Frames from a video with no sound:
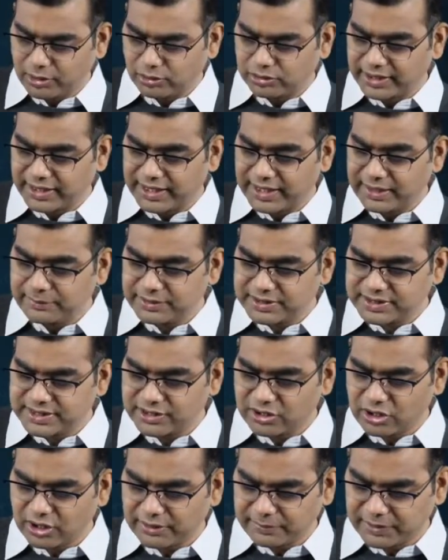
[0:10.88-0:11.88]
about
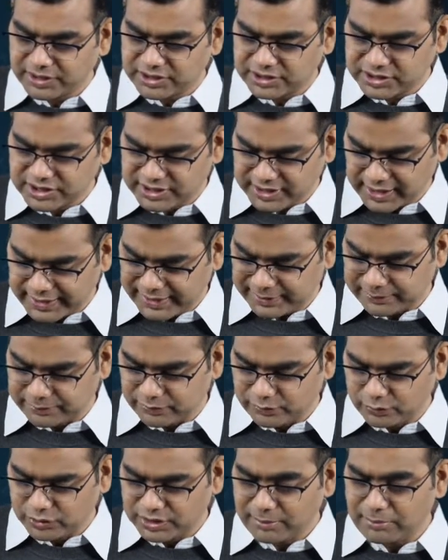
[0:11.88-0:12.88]
ABC Corporation's
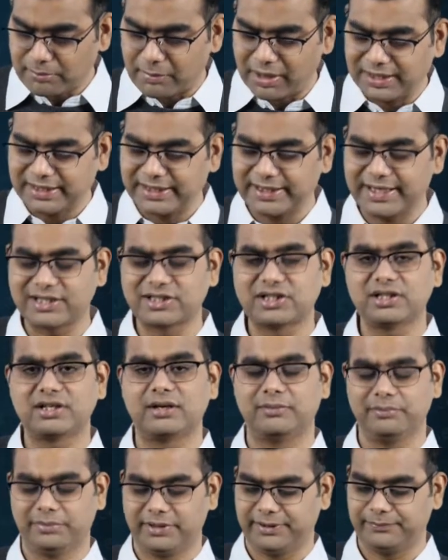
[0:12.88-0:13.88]
tie-up with a
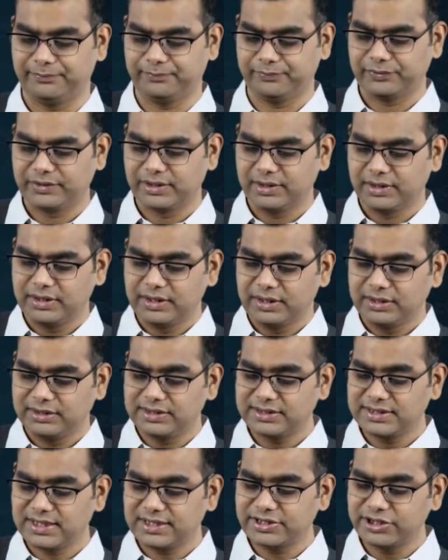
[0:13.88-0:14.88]
multinational company.
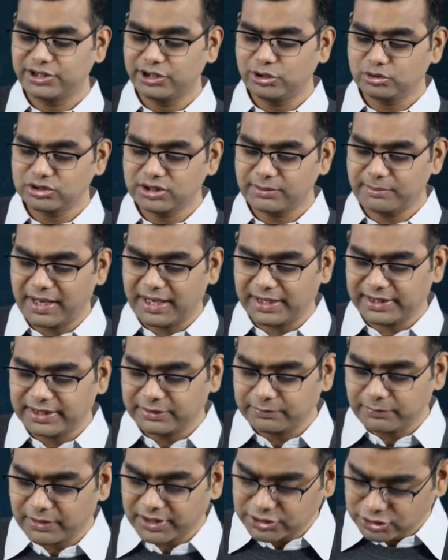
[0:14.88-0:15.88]
This has induced the
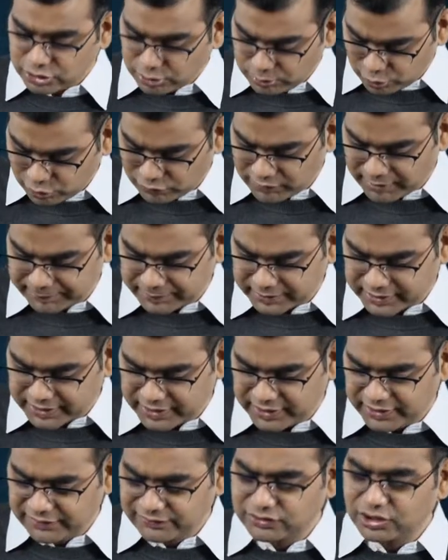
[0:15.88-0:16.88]
market price to move
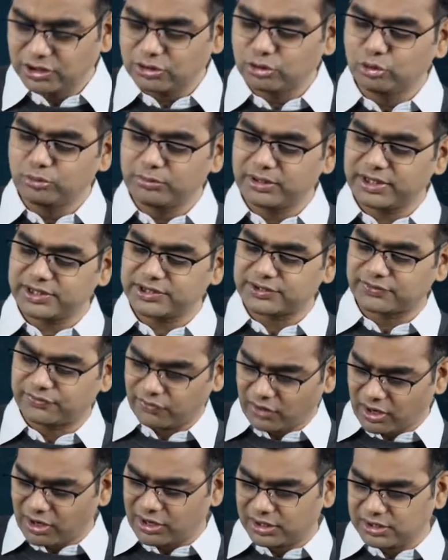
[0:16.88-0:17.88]
up. If the rumor is
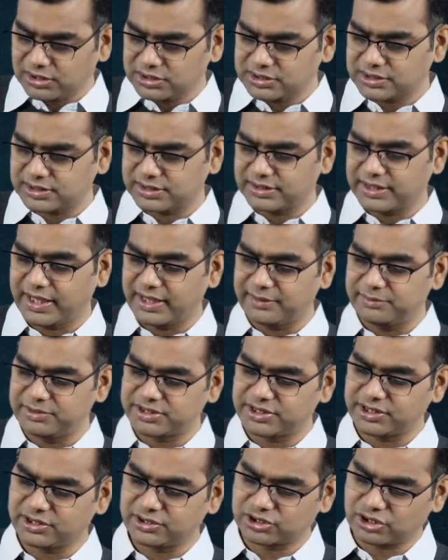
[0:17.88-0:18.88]
false, the
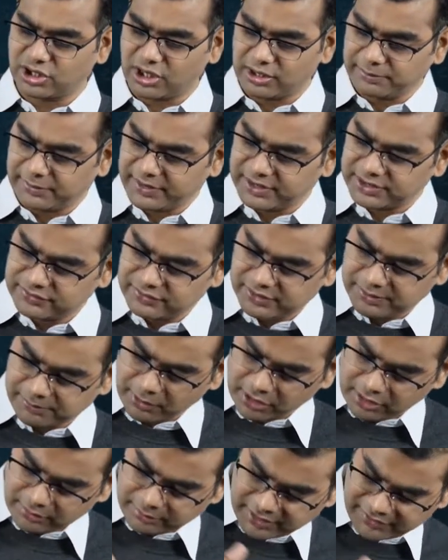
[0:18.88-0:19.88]
ABC stock price will
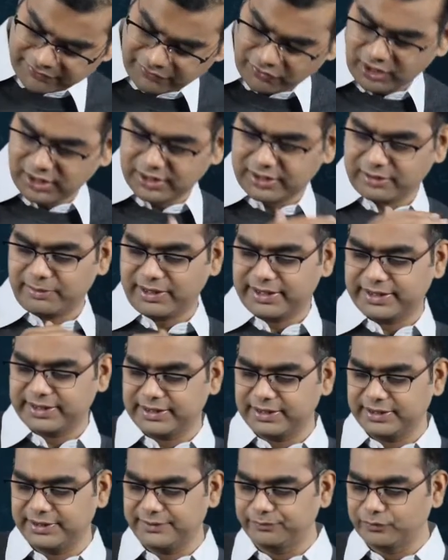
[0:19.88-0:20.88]
probably fall
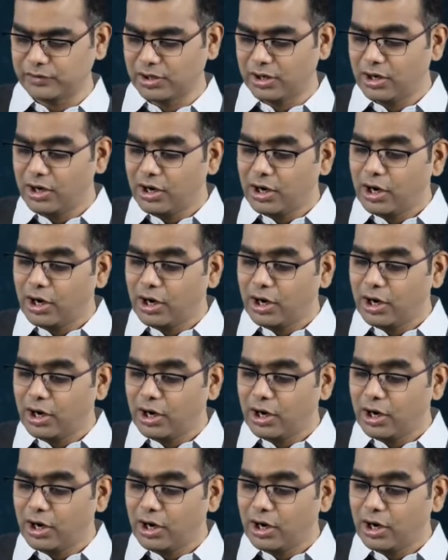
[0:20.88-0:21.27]
dramatically.